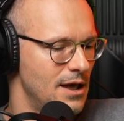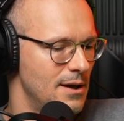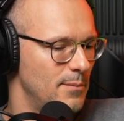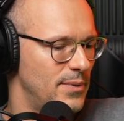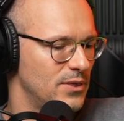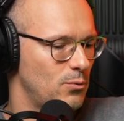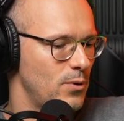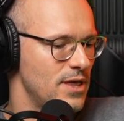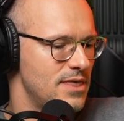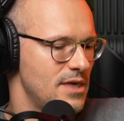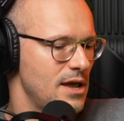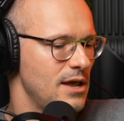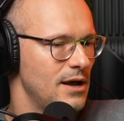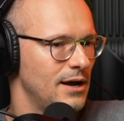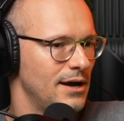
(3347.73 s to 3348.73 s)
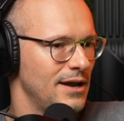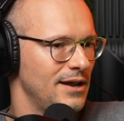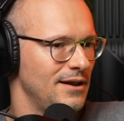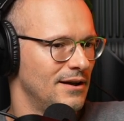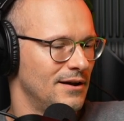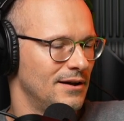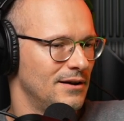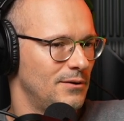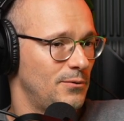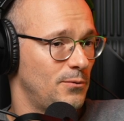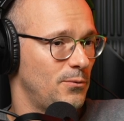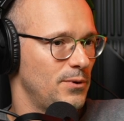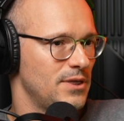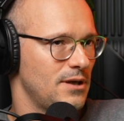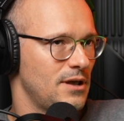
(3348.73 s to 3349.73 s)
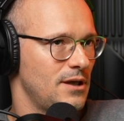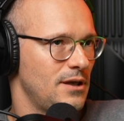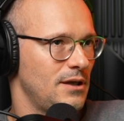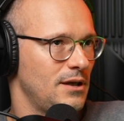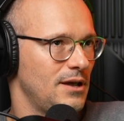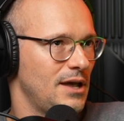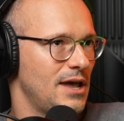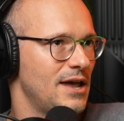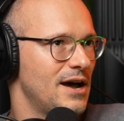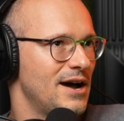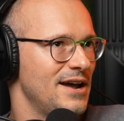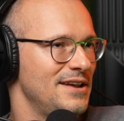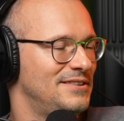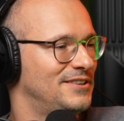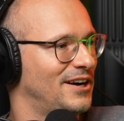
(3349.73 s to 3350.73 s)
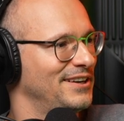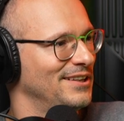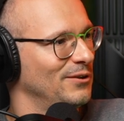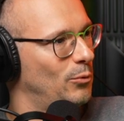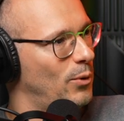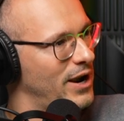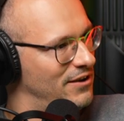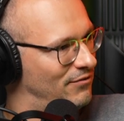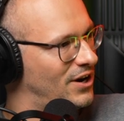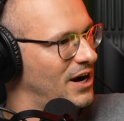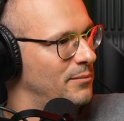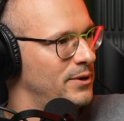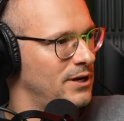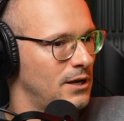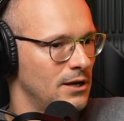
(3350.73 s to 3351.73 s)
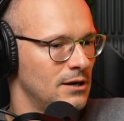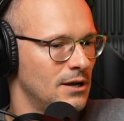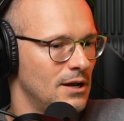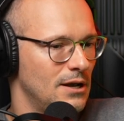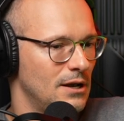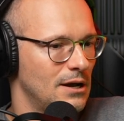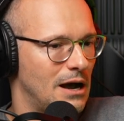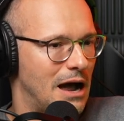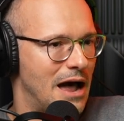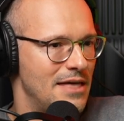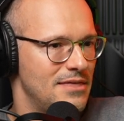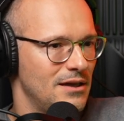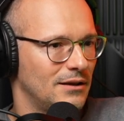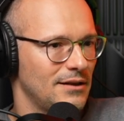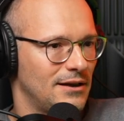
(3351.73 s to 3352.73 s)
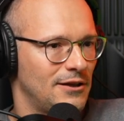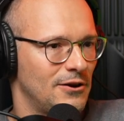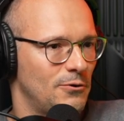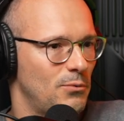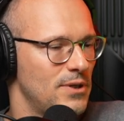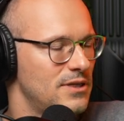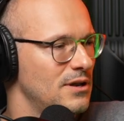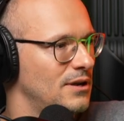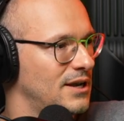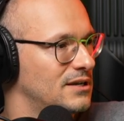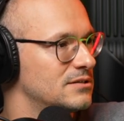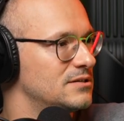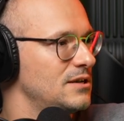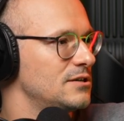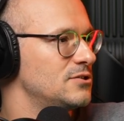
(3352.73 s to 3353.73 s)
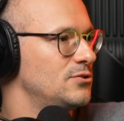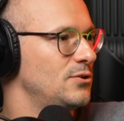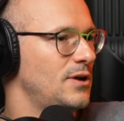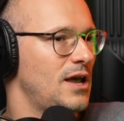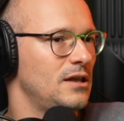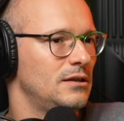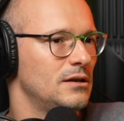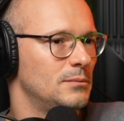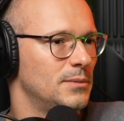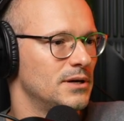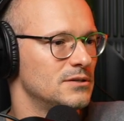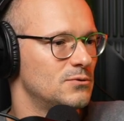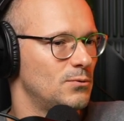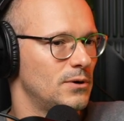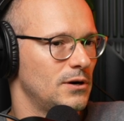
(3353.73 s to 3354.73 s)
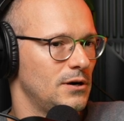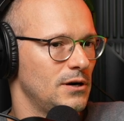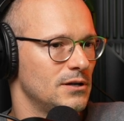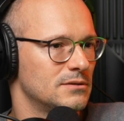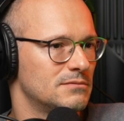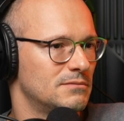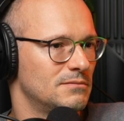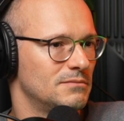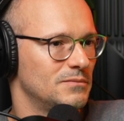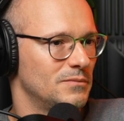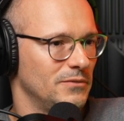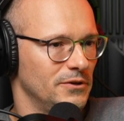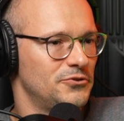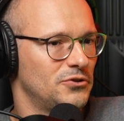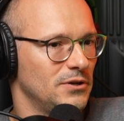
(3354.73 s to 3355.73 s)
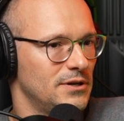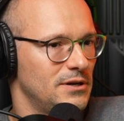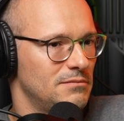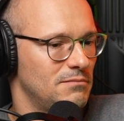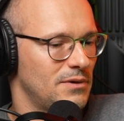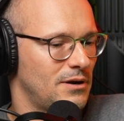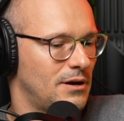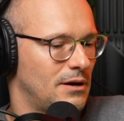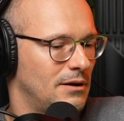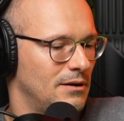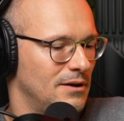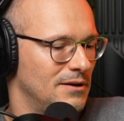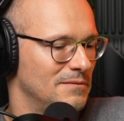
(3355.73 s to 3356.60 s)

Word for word: But with AI, with the AI tidal wave coming in, I think like you know, within like six to eighteen months, we're gonna literally. Uh,